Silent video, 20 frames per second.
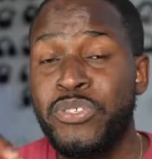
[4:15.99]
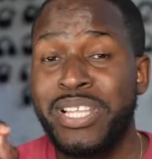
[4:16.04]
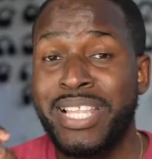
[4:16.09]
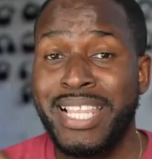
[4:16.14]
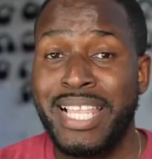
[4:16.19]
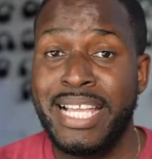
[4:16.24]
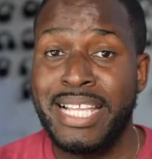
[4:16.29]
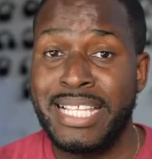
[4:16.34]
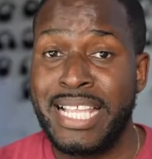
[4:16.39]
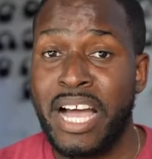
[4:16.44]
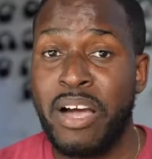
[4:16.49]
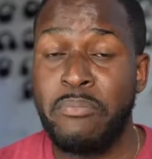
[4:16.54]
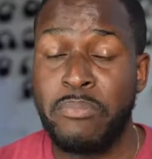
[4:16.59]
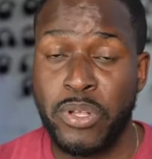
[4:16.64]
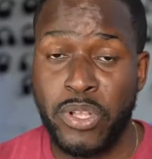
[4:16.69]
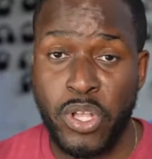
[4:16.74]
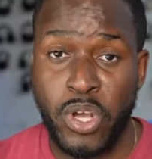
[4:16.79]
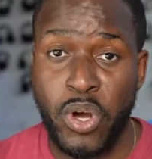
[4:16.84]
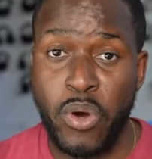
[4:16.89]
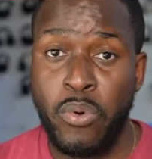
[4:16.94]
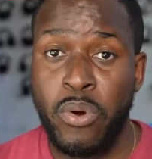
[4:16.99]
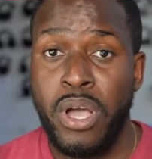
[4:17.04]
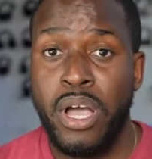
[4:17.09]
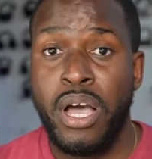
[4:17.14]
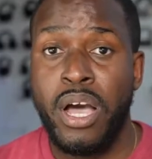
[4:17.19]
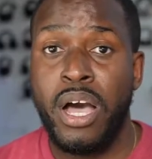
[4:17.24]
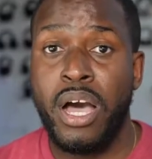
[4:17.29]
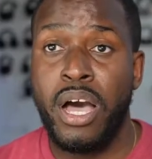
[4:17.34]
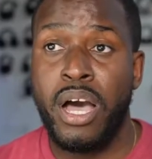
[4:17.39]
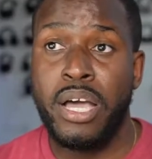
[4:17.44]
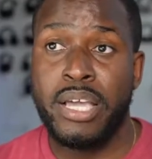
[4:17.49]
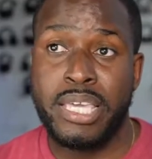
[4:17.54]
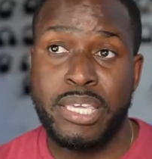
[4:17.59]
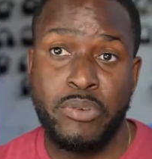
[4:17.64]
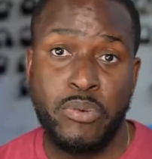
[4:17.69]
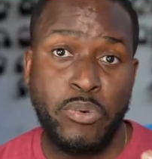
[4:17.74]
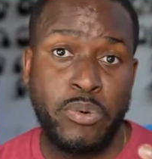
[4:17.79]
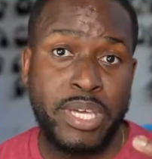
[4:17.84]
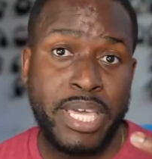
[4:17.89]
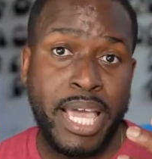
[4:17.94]
use the link down below. Uh,
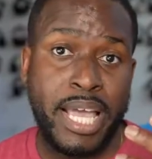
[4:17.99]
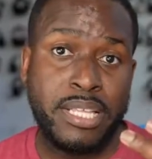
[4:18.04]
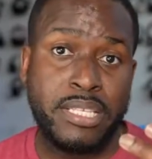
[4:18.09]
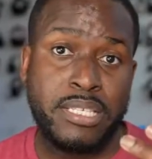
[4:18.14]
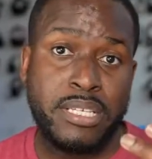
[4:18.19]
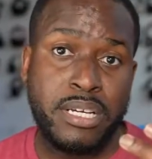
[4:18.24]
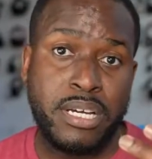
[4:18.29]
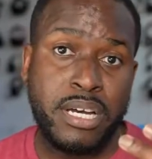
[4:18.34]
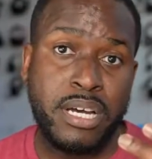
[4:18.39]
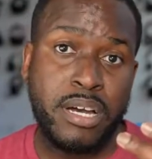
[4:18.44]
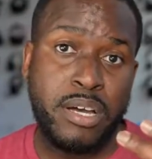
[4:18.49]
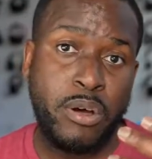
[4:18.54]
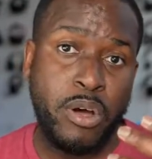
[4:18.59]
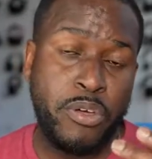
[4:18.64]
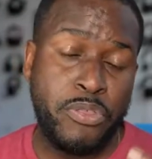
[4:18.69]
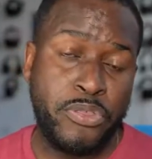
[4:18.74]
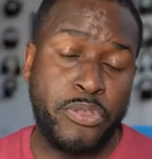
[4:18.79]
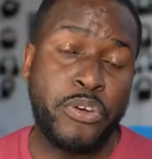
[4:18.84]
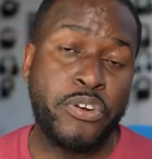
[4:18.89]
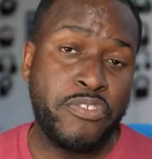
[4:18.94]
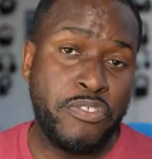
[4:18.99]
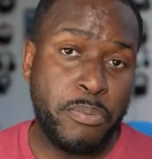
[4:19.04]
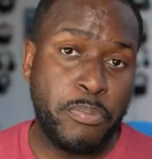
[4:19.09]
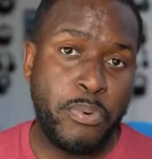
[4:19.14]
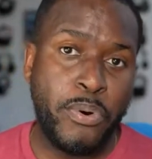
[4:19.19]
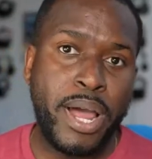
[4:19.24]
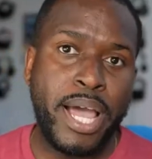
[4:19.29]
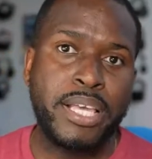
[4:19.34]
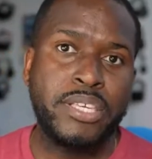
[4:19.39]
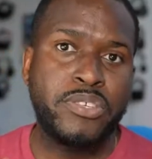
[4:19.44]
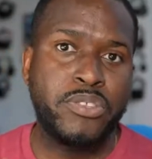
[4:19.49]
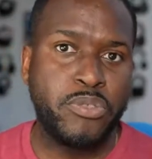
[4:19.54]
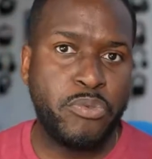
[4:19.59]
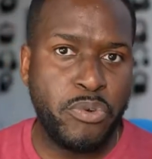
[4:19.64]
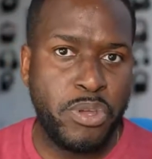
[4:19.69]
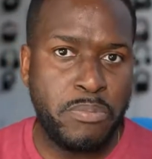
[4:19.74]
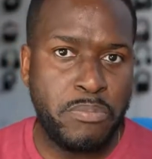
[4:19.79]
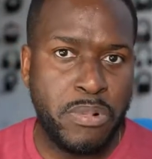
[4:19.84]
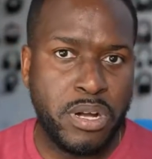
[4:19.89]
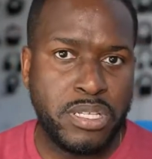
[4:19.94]
you get uh, a third of the price,
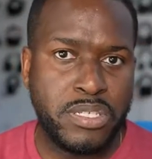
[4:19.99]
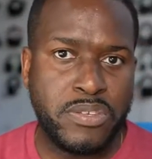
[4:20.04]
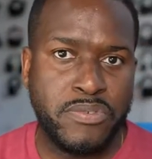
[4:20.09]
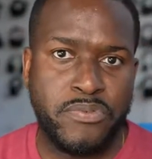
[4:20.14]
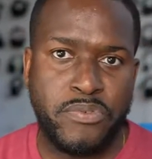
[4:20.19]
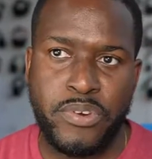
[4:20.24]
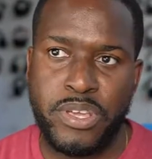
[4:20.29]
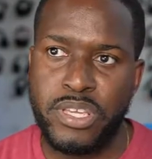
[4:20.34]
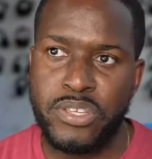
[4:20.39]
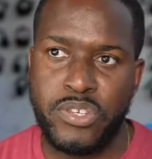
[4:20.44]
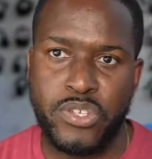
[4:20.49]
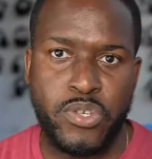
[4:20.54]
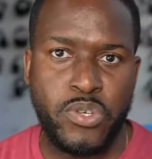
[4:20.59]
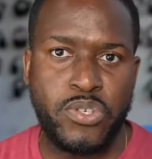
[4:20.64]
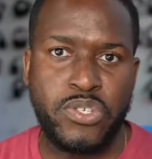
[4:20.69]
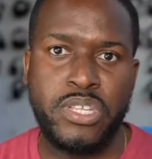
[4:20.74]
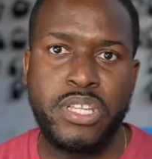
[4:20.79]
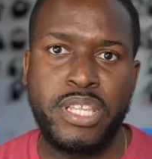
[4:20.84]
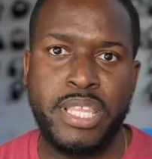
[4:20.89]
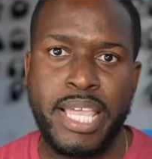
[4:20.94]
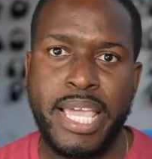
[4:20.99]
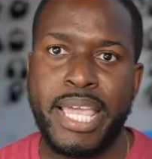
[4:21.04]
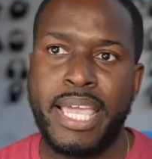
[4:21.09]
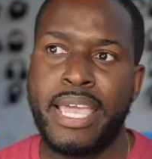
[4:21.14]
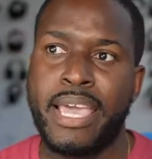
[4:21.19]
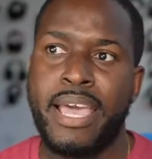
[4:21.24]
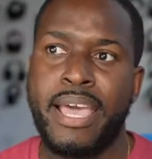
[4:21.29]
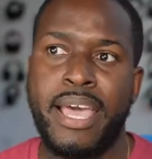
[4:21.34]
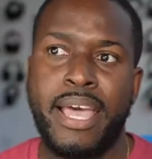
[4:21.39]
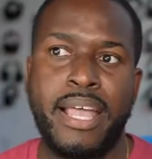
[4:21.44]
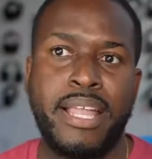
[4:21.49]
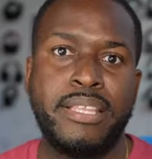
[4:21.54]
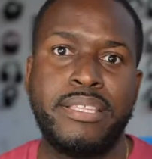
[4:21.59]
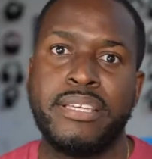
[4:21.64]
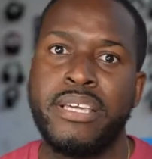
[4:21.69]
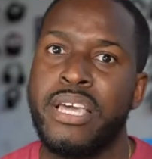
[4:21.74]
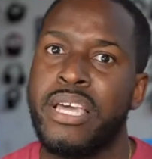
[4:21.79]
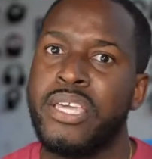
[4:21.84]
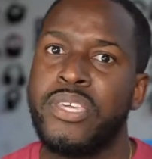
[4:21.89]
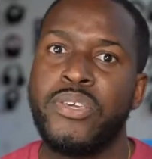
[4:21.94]
three months free. Just use the link
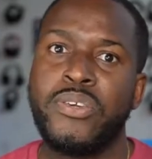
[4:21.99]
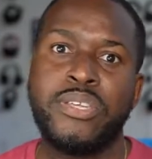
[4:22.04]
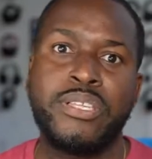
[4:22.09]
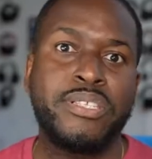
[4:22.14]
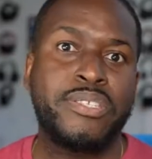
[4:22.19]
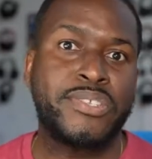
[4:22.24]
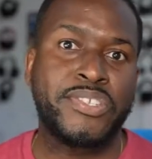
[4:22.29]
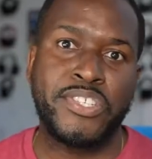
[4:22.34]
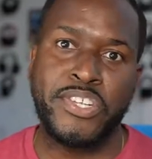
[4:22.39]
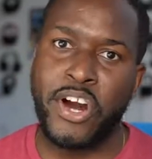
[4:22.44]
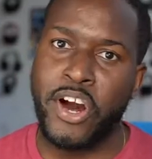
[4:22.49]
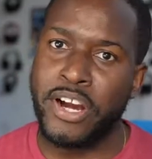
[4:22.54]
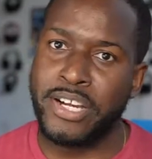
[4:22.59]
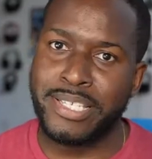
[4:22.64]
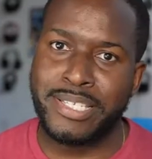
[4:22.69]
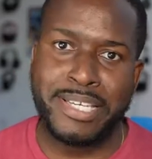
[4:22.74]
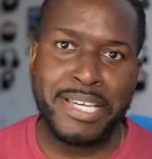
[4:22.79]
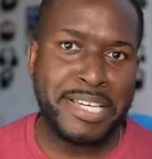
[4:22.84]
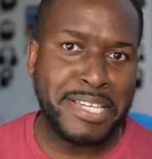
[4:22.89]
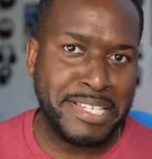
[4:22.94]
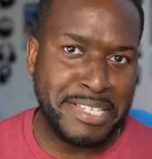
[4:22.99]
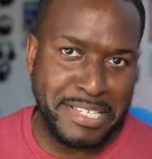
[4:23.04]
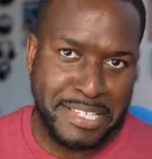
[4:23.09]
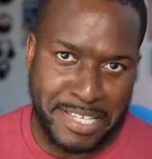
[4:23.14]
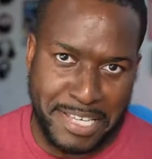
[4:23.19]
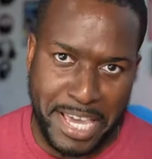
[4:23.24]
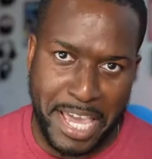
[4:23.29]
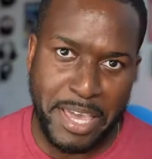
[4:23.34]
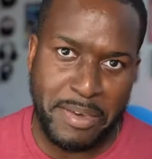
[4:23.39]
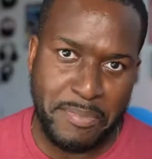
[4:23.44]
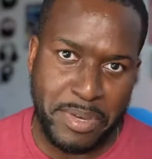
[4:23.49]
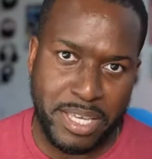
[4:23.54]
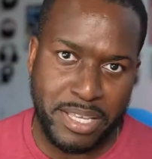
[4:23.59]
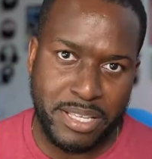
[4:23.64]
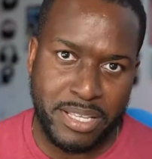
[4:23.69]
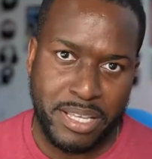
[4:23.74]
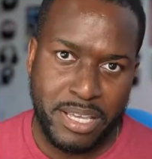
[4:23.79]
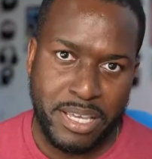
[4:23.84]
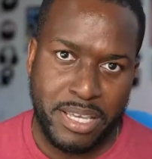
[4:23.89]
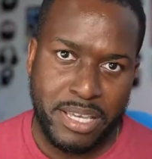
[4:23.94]
and you can start gaming.
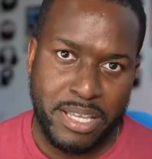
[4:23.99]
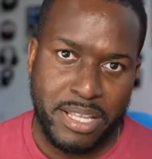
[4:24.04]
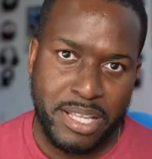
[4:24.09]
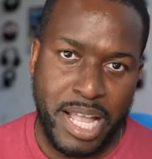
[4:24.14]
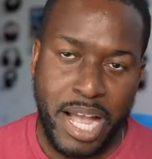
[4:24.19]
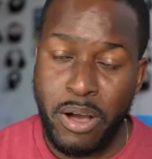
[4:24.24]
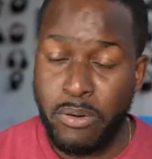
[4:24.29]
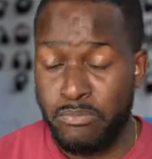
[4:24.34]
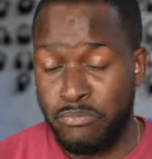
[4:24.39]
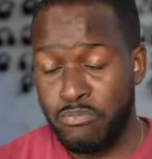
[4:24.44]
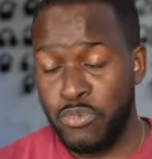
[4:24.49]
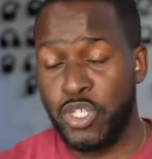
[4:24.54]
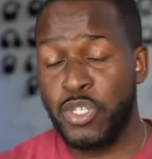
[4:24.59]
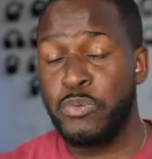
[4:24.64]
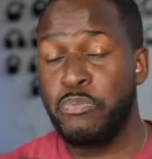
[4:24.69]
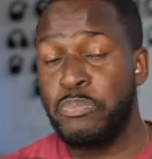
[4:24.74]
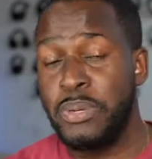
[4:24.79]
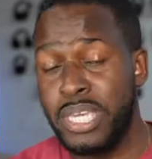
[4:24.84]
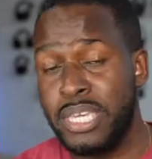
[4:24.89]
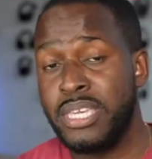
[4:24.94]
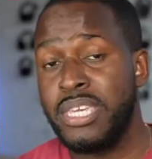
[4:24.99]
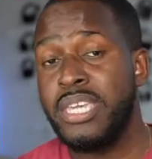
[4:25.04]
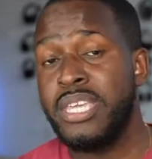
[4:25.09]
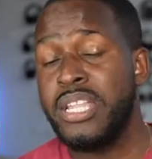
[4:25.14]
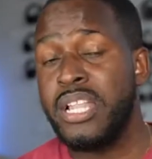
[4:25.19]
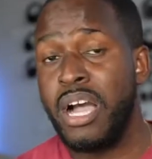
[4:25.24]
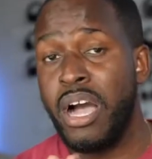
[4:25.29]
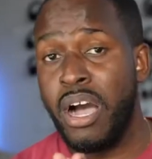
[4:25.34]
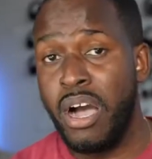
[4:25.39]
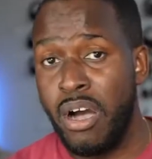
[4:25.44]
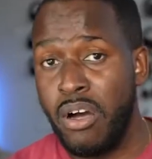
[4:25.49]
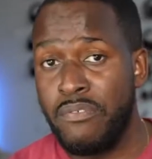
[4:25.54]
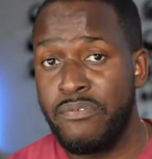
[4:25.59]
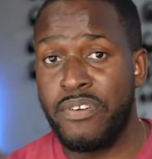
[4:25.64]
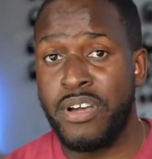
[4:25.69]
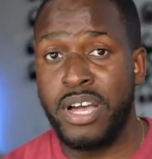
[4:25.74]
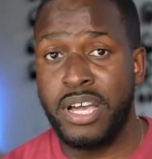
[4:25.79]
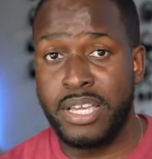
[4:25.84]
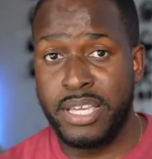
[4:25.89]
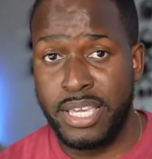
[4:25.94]
Now, speaking
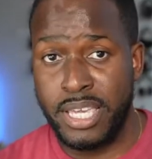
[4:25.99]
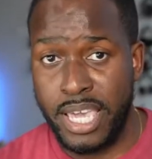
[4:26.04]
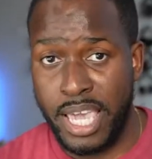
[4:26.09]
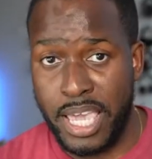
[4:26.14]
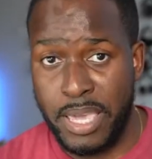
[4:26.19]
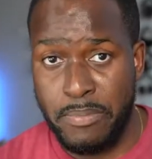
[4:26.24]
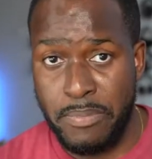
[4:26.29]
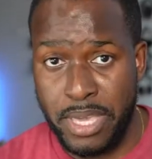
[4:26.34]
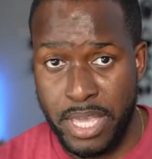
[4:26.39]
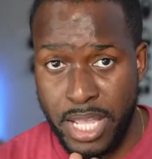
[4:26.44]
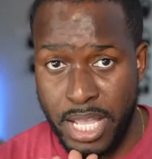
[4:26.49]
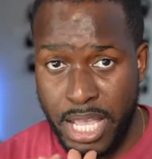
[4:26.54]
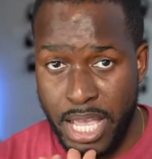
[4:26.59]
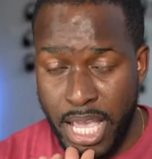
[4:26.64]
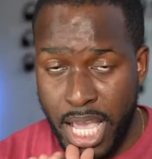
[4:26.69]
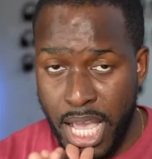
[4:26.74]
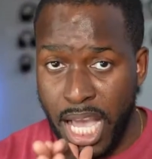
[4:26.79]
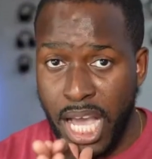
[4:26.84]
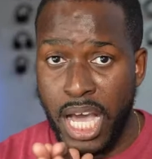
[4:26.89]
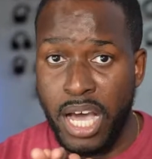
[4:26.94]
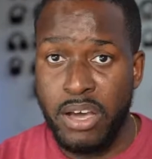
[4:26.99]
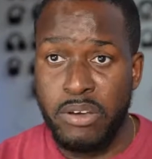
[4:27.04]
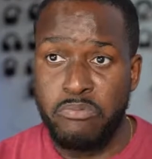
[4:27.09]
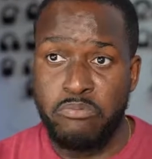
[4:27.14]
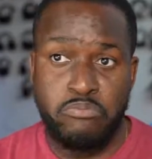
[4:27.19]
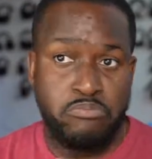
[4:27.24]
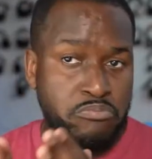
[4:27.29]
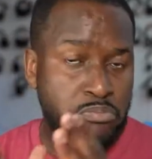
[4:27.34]
of gaming, uh,